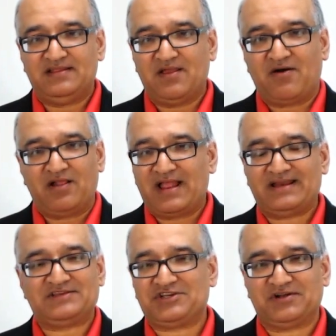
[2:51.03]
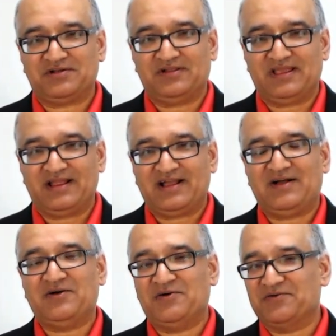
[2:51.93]
they all had a chuckle, like,
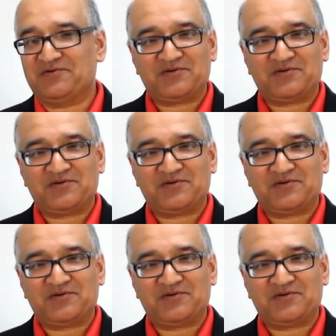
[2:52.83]
"Oh,